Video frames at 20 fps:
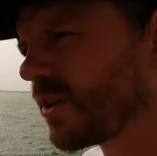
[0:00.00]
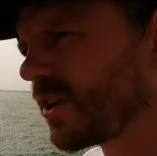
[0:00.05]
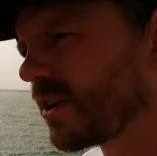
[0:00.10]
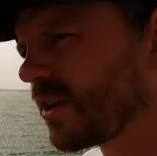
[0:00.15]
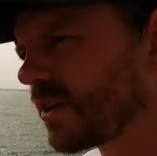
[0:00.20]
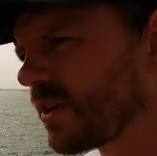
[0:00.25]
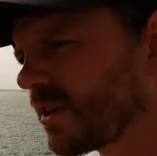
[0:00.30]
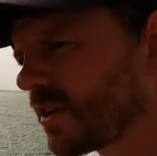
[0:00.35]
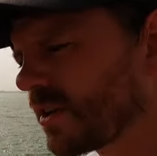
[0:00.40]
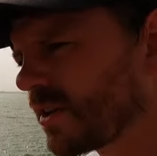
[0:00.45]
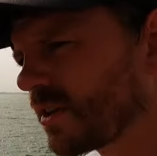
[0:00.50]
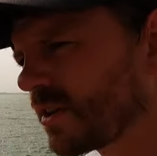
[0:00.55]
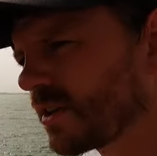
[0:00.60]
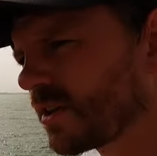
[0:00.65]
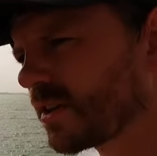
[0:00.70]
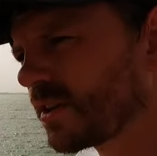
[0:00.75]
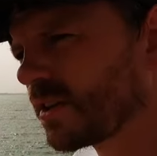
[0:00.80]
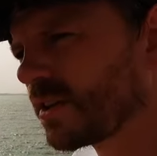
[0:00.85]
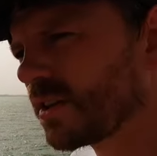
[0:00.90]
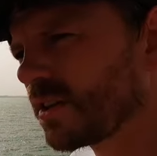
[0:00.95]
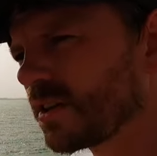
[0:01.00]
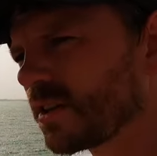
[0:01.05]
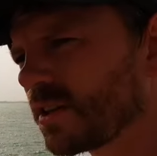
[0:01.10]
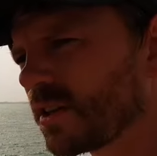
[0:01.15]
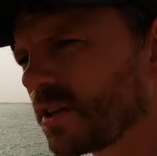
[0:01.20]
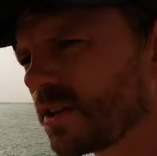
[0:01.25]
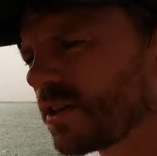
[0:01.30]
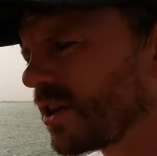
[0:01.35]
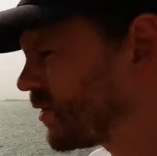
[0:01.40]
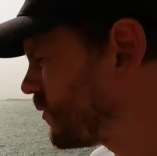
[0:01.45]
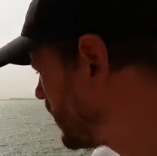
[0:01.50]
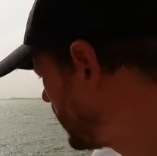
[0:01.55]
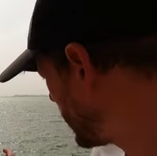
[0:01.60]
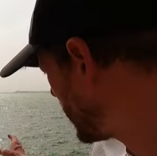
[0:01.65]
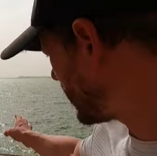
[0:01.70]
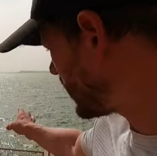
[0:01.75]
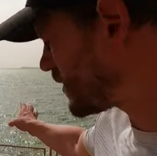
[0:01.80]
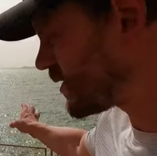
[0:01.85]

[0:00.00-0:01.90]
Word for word: Uh, the lake? No, well,